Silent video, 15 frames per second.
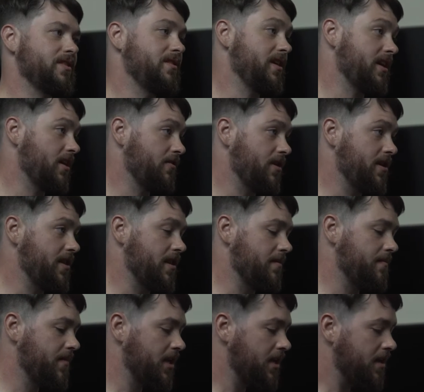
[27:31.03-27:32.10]
so you can query
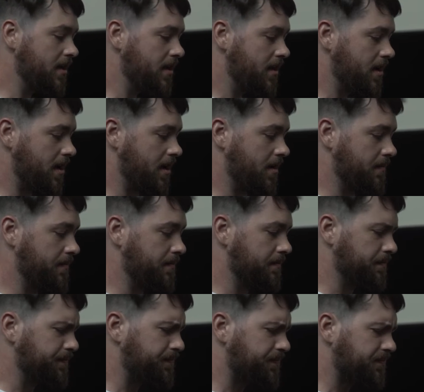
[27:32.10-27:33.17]
them. Um,
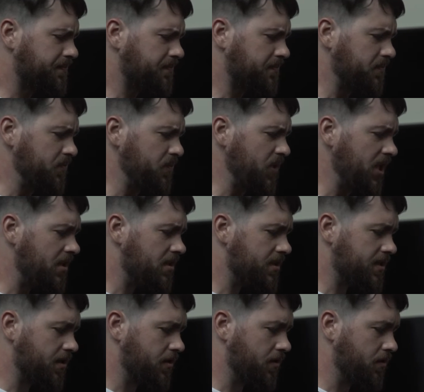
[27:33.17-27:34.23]

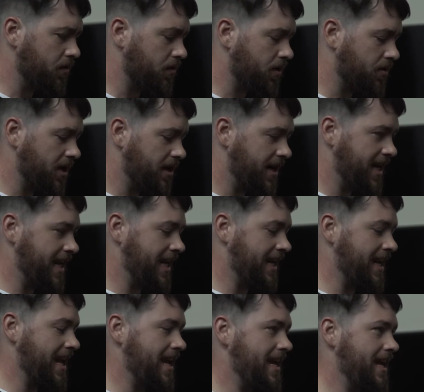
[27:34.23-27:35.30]
so
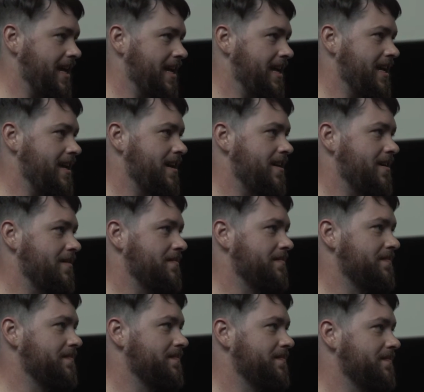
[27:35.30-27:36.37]
querying a,
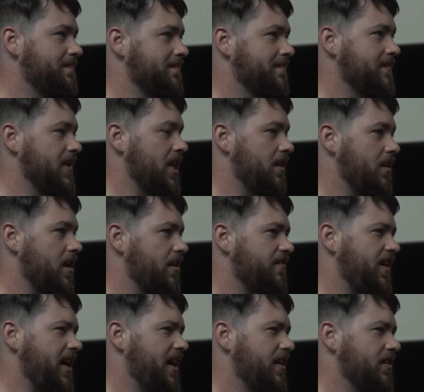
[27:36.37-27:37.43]
um, a log
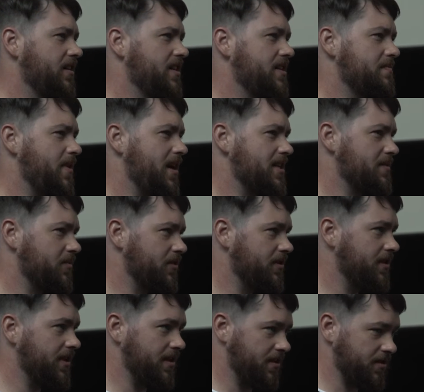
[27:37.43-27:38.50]
file is
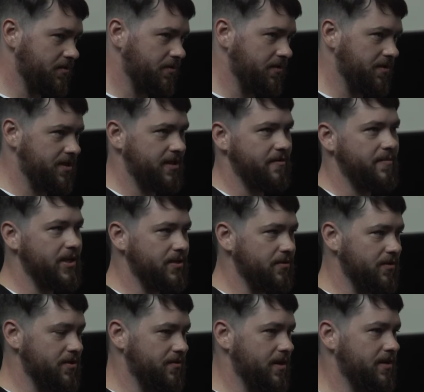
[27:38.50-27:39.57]
possible, and there are tools, there have been
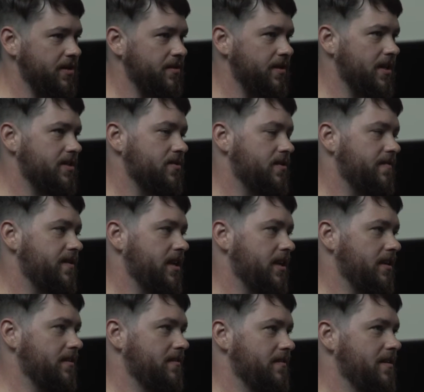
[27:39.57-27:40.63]
tools around to do that sort of
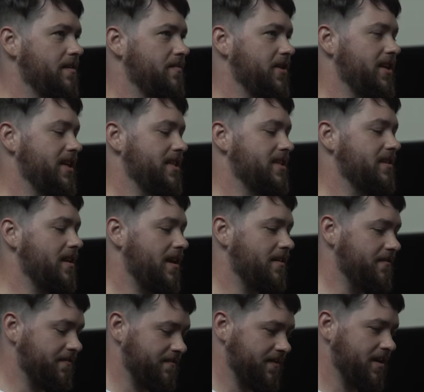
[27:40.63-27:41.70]
thing, but it's a lot
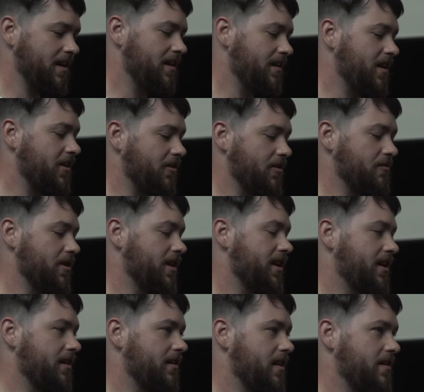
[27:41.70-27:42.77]
of, a lot of grunt work
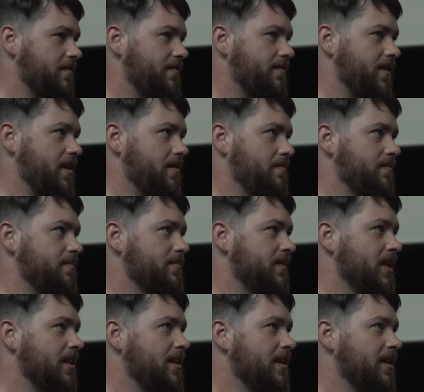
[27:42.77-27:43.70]
and a lot of um,